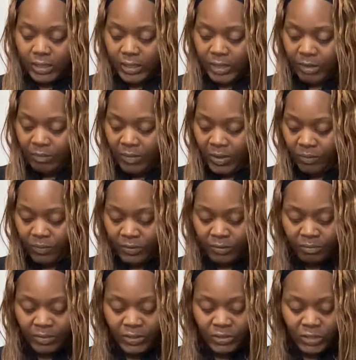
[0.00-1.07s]
They may want to
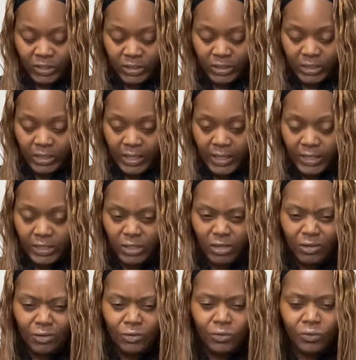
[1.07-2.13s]
be just like
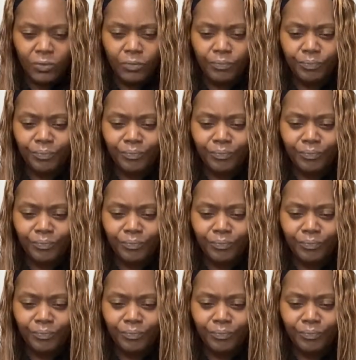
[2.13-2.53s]
you.